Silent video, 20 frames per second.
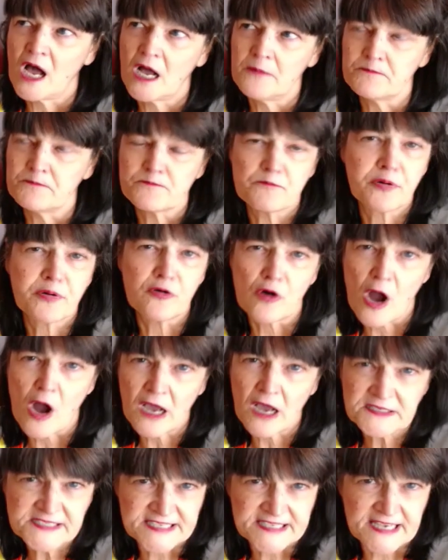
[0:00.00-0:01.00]

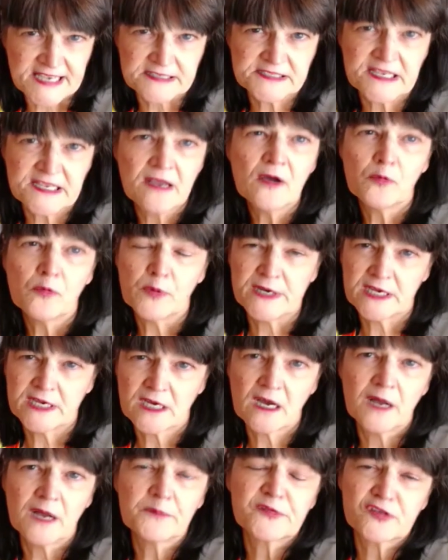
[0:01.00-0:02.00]
process when it
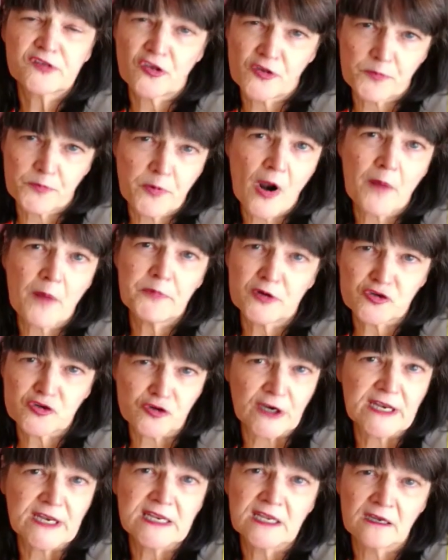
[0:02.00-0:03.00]
comes to the proper
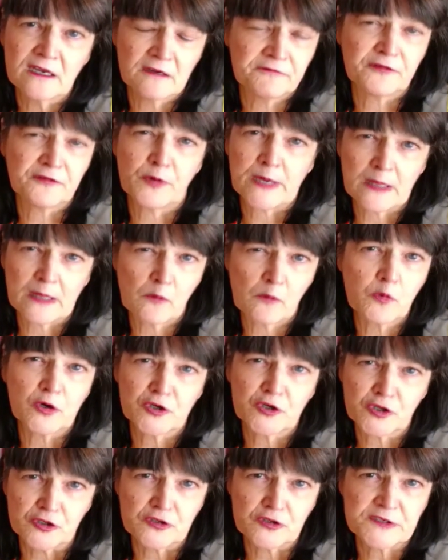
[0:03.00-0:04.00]
training of rail
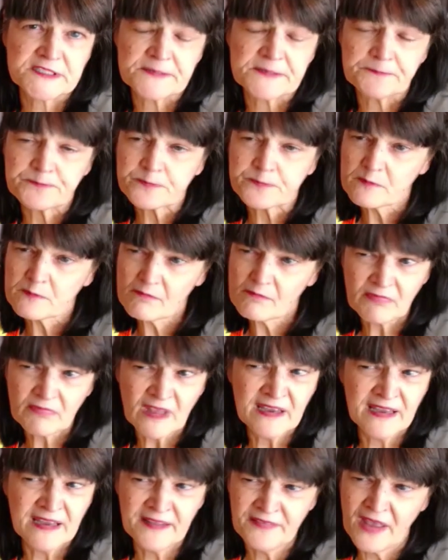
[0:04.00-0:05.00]
workers.
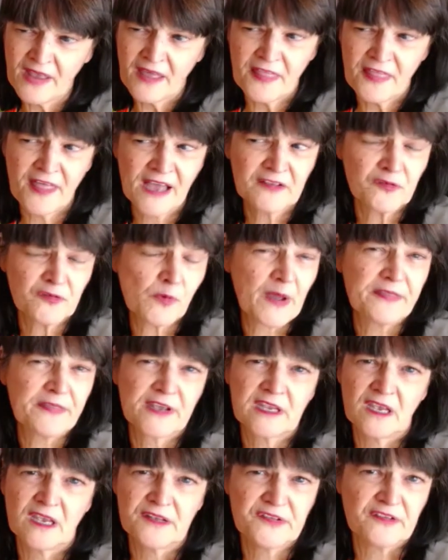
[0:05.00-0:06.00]
And that's why the
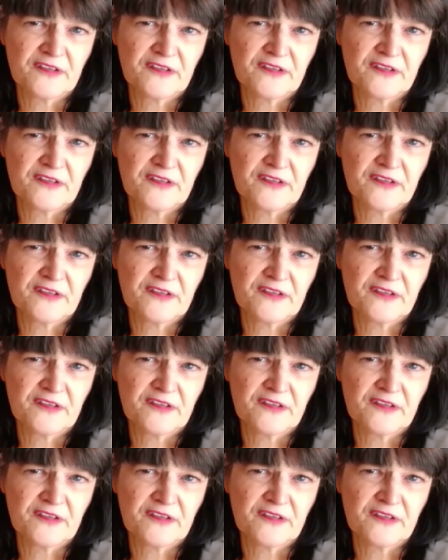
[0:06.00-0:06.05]
case of